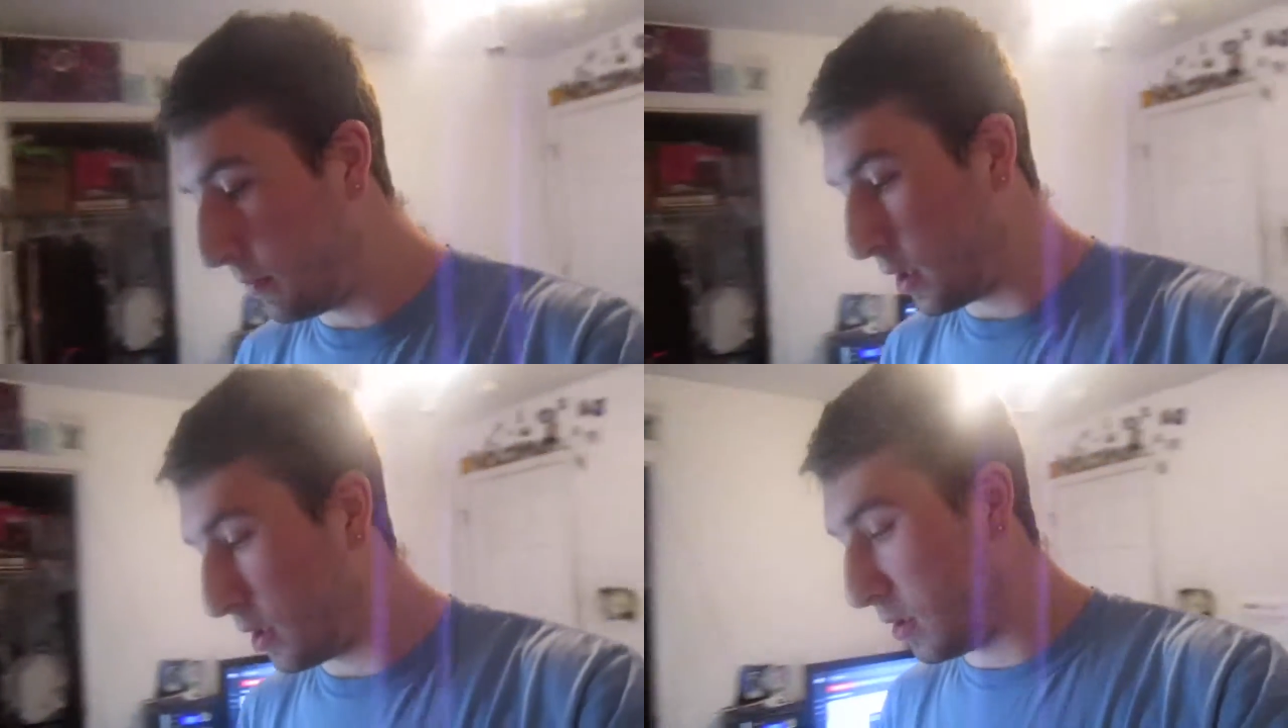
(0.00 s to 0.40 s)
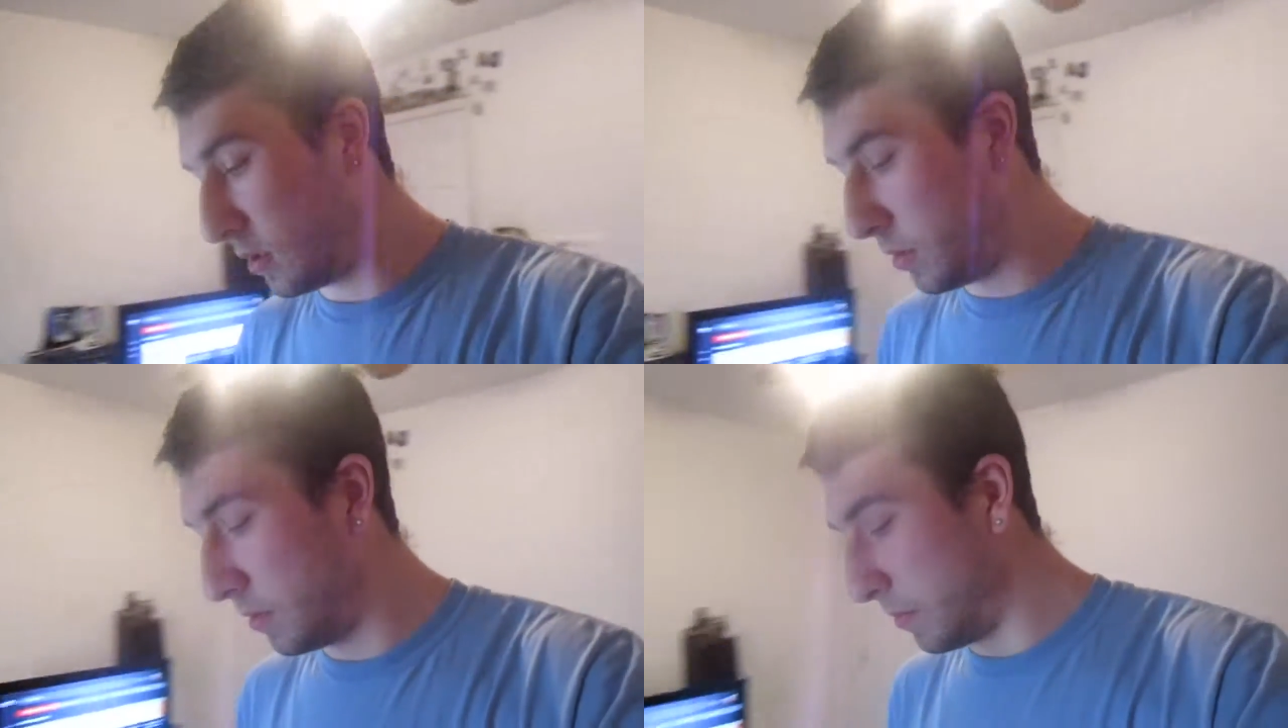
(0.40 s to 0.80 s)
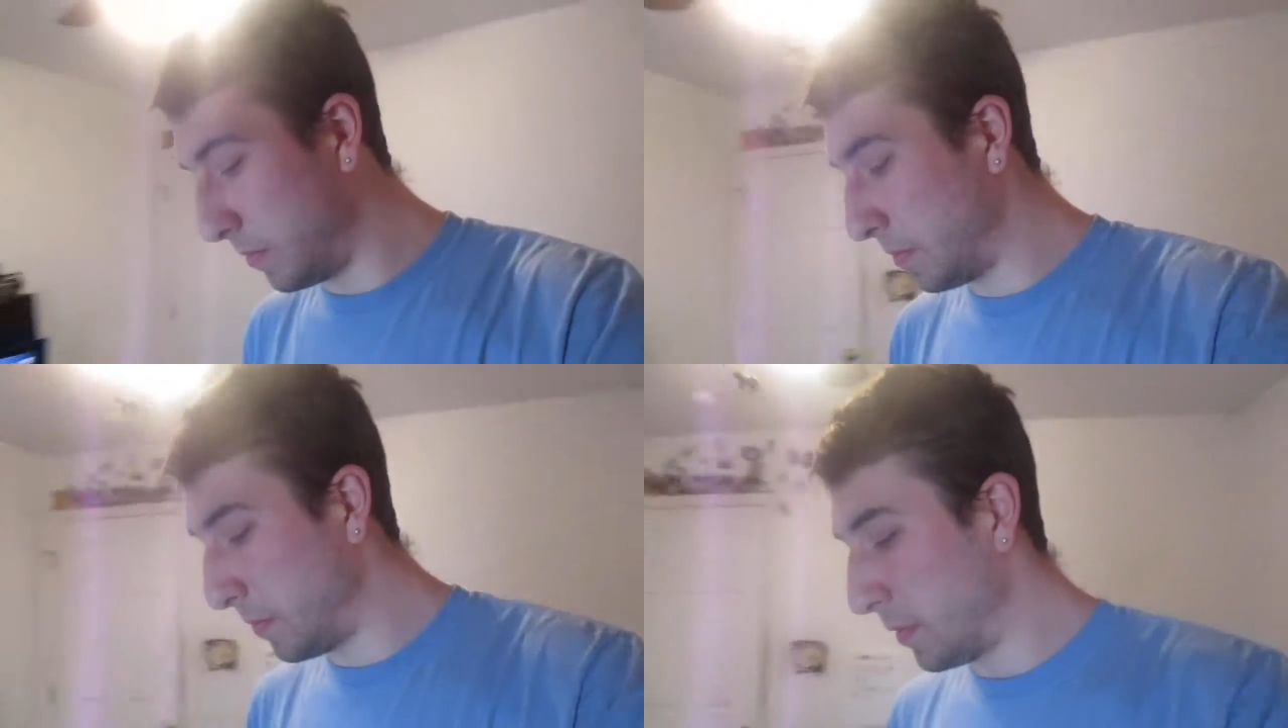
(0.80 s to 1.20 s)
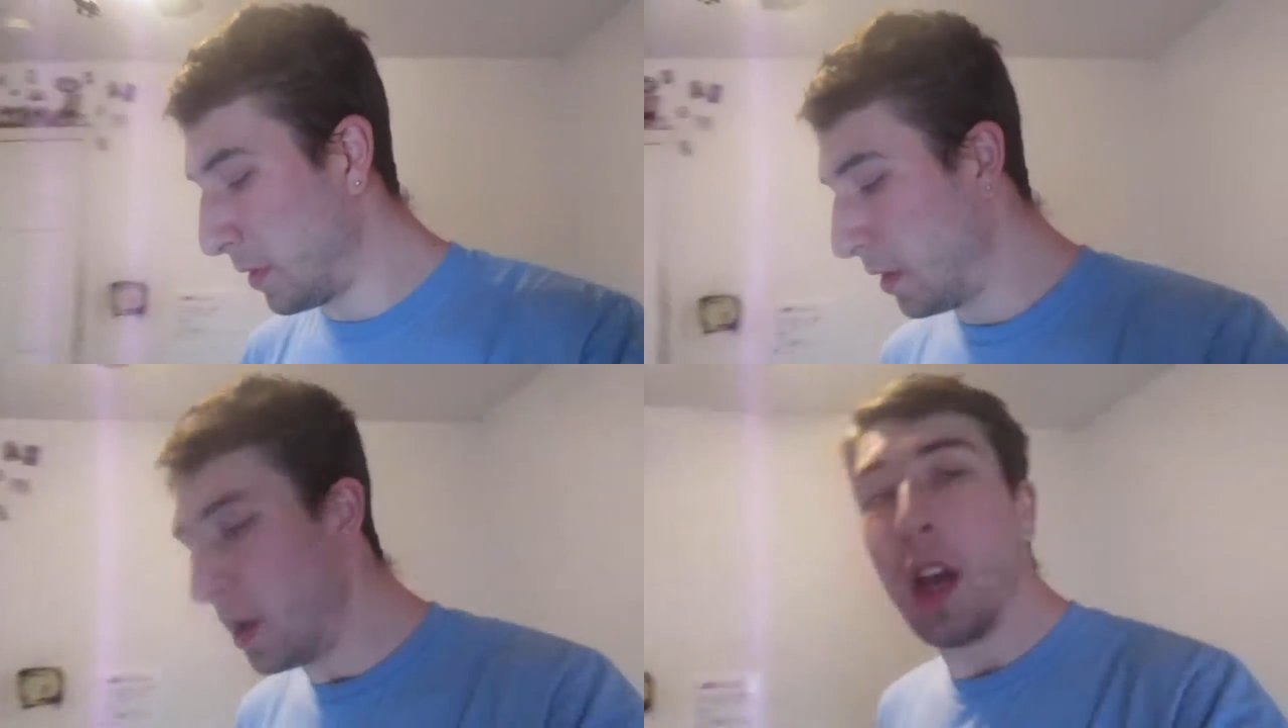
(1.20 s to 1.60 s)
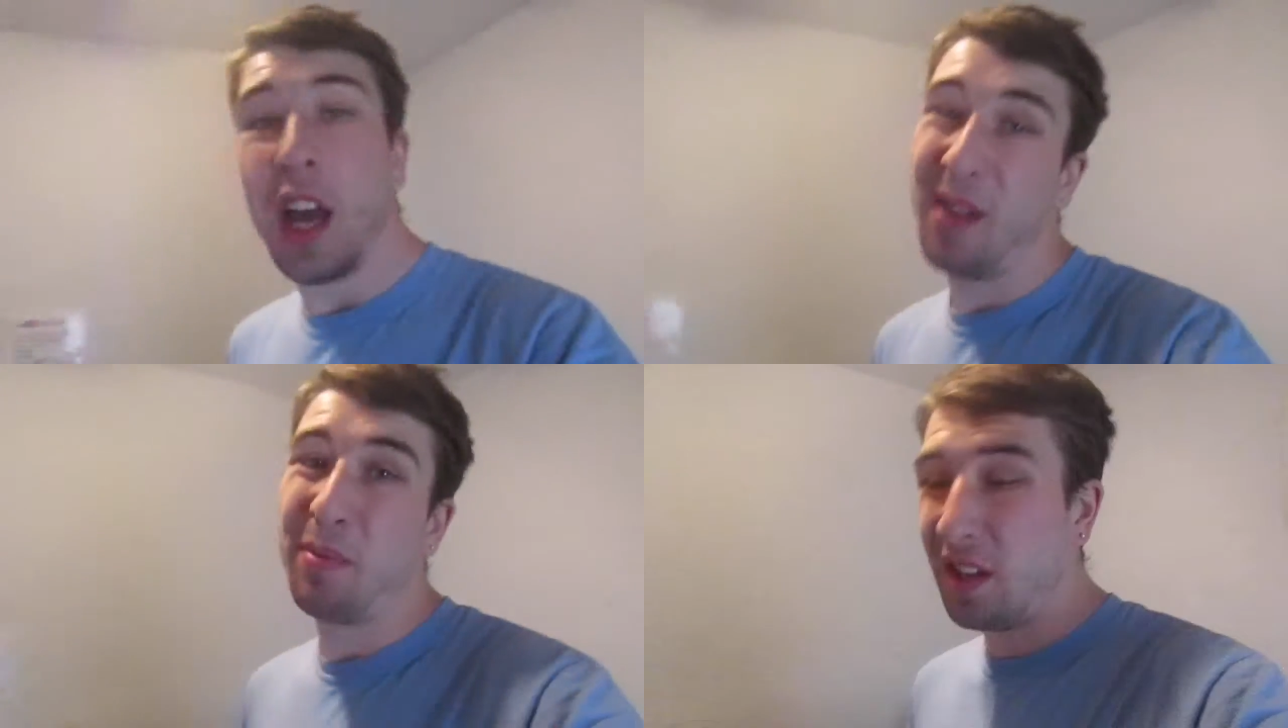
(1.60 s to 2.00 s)
And
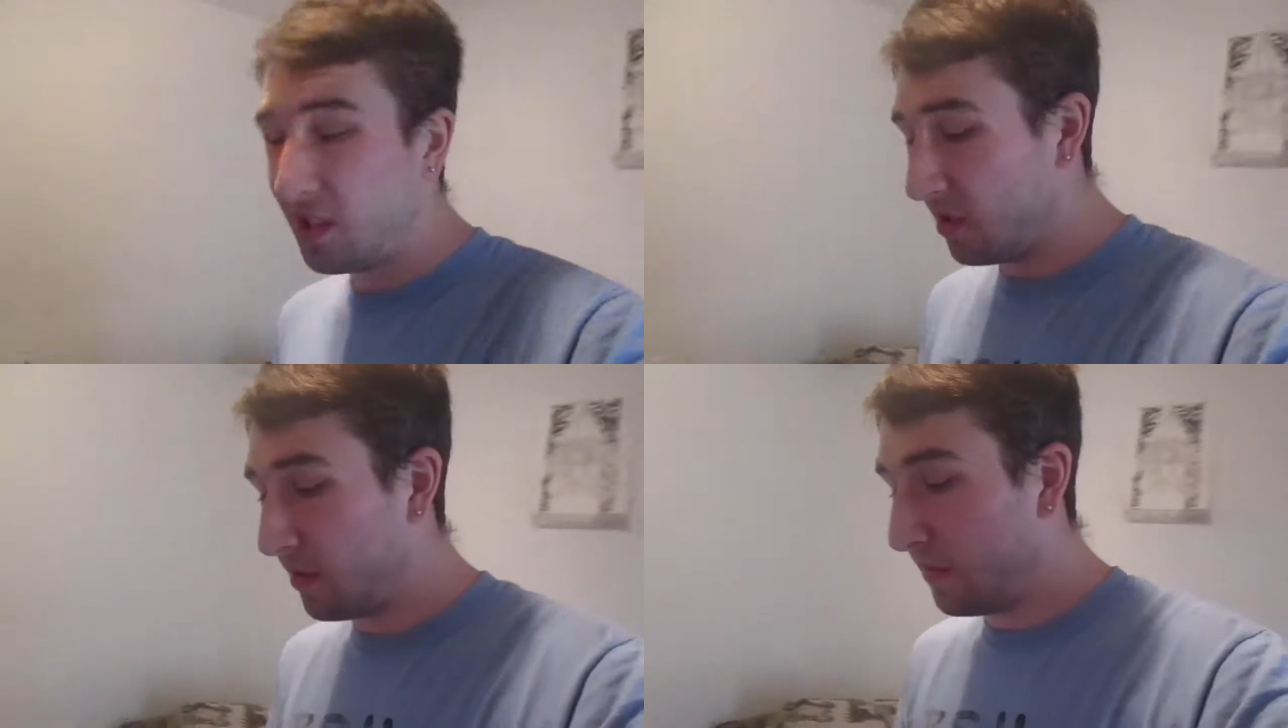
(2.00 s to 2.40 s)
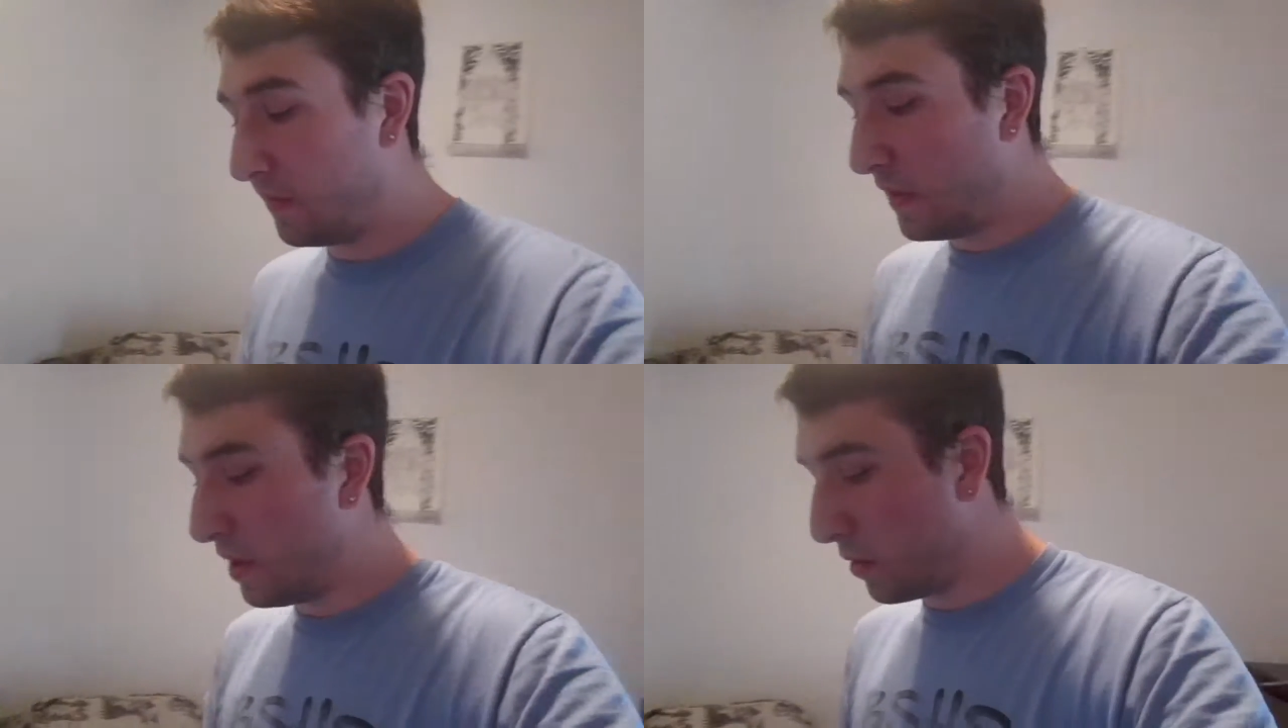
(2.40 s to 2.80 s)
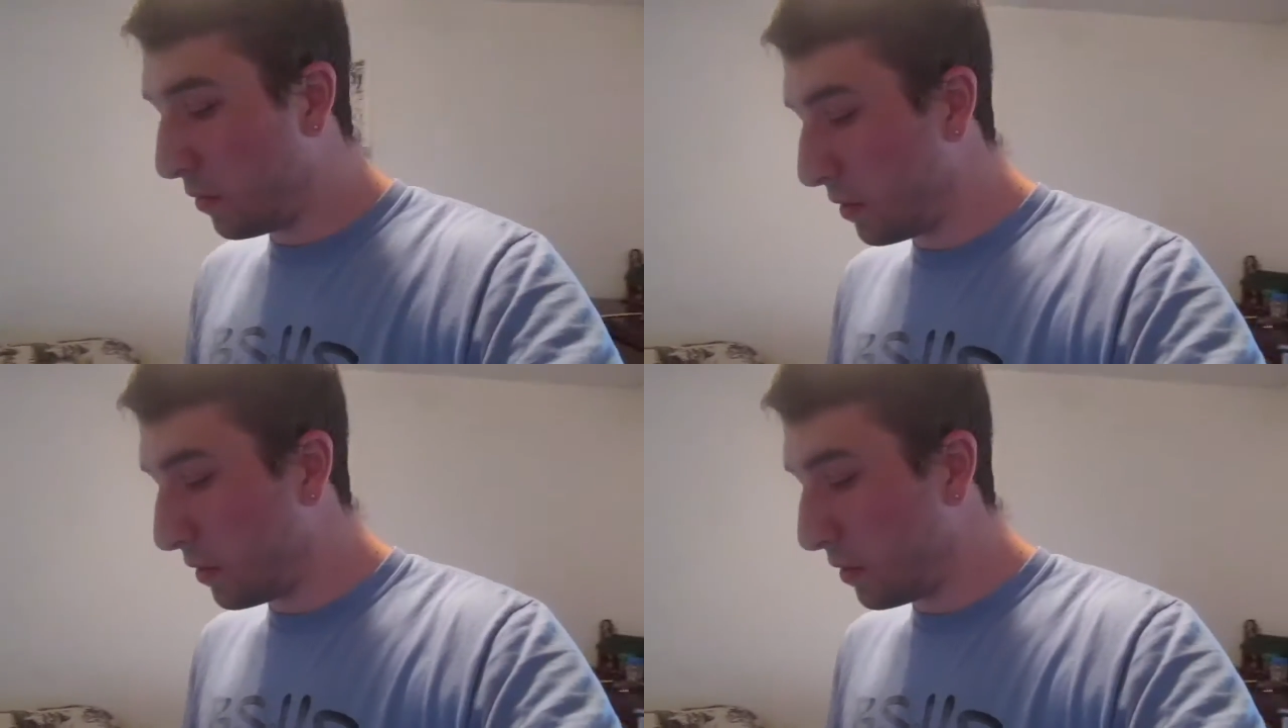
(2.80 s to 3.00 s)
I probably still have video